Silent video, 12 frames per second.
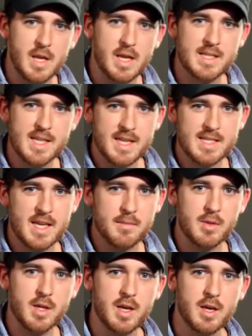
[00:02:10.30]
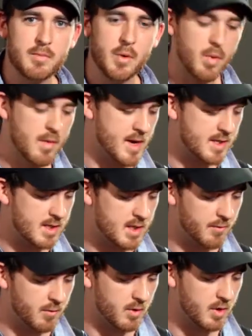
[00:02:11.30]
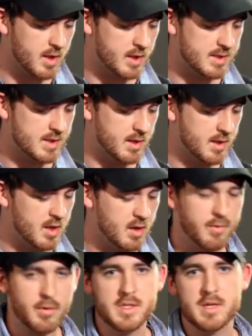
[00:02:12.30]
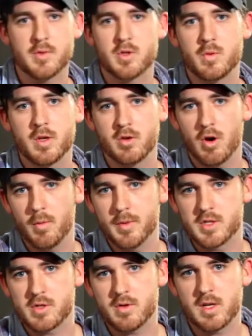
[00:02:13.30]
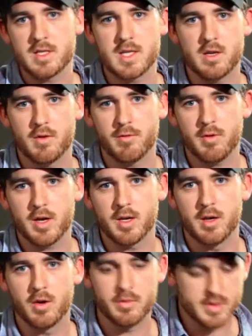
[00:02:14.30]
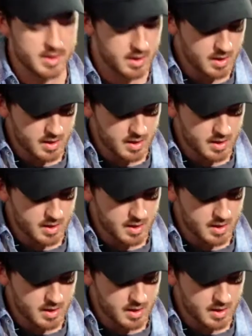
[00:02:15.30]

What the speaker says: Exact same lick, but what makes it different is the intervals in between your open strings and your fretted notes.